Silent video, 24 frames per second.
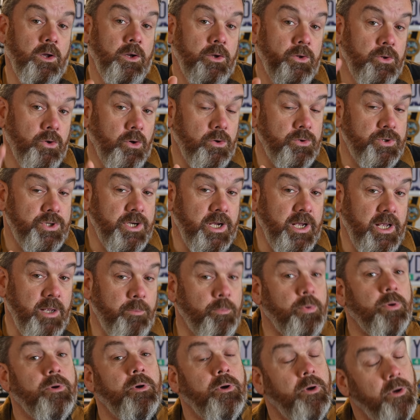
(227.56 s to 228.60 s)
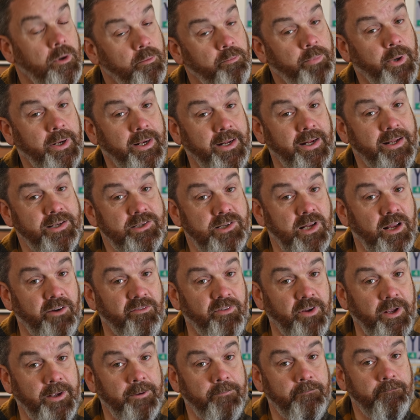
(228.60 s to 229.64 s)
Not cheap, but it is
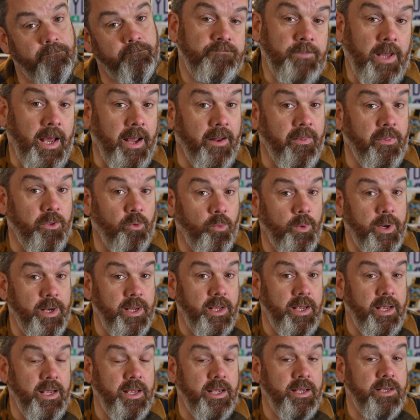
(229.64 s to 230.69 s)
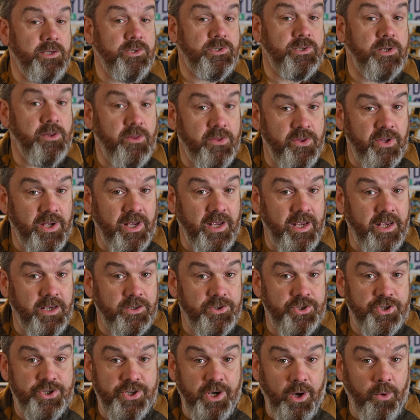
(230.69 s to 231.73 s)
lovely. And the winner is the
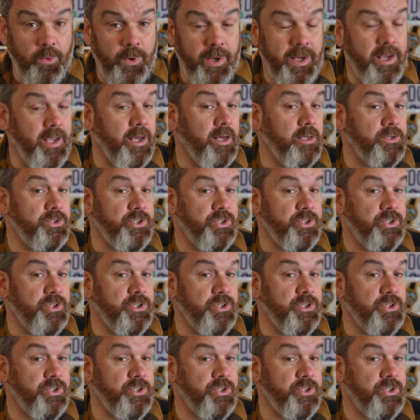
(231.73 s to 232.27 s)
Shoei